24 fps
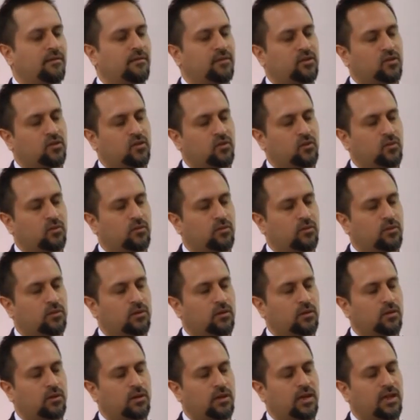to
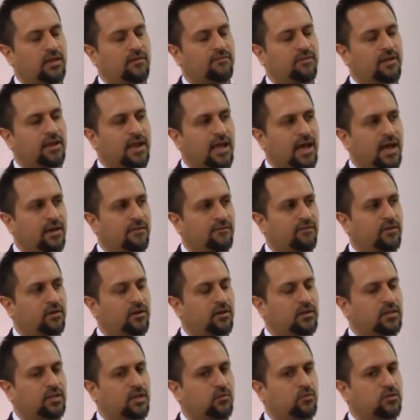live a life
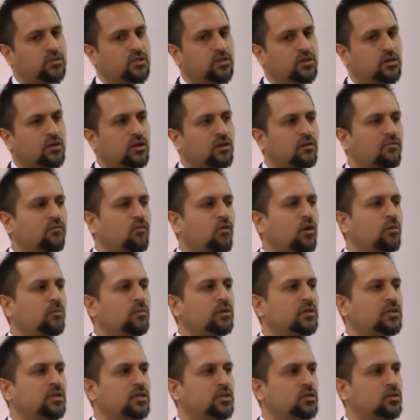that was in
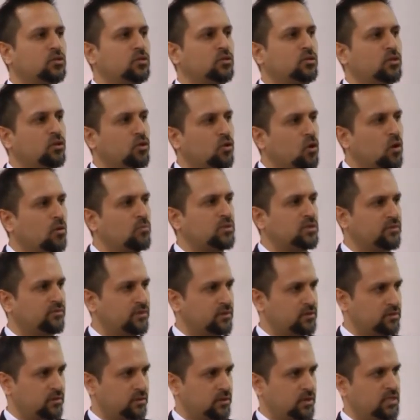conformity to the norms of
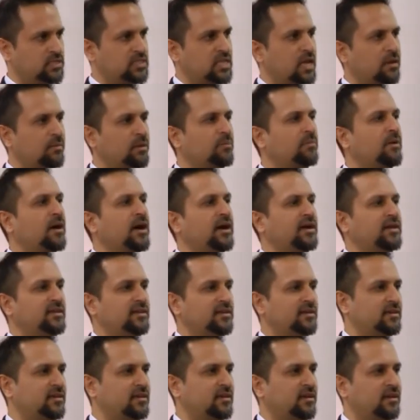Islamic piety.
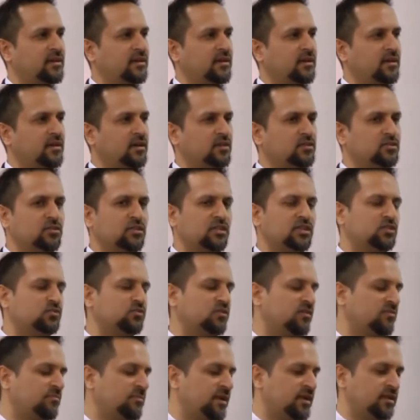So this would
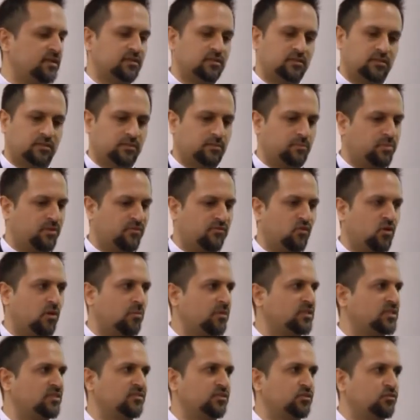have meant the
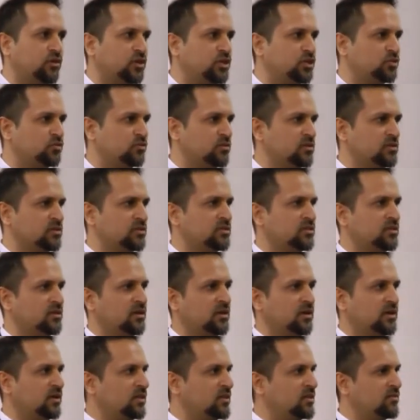performance of the rituals,
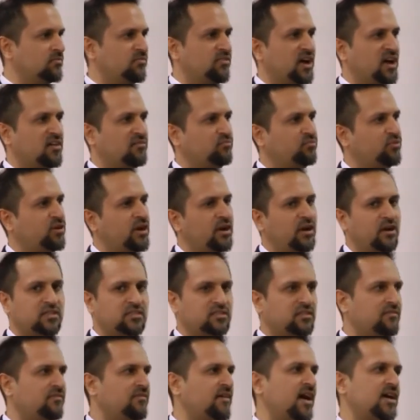the five prayers, the
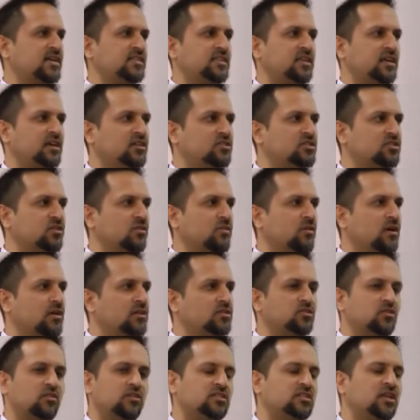fasting, and so on. So
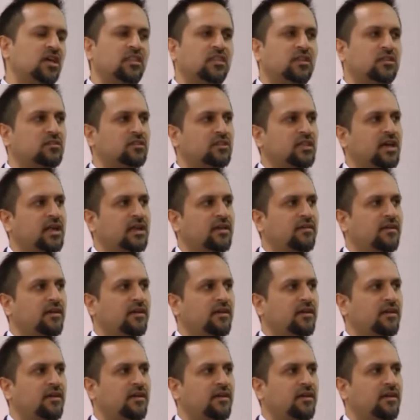there's nothing to that